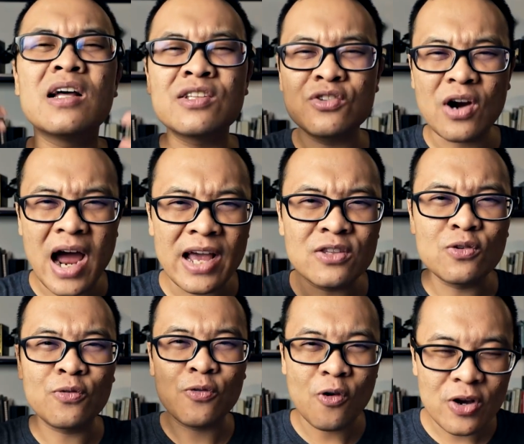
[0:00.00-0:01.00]
trying to
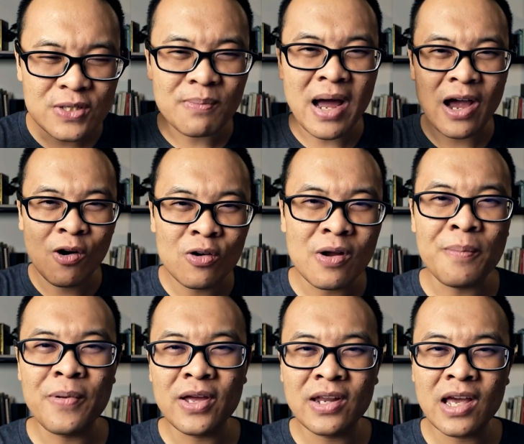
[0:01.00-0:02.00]
voice my own
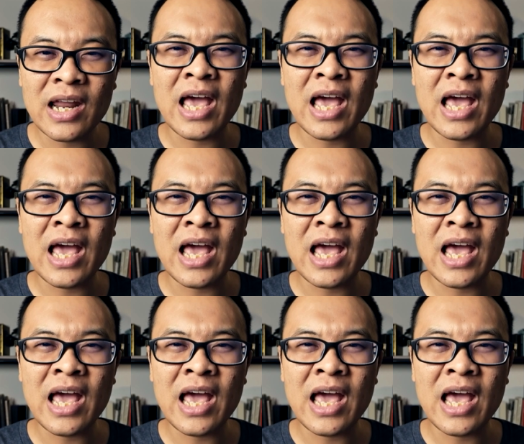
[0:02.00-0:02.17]
opinion,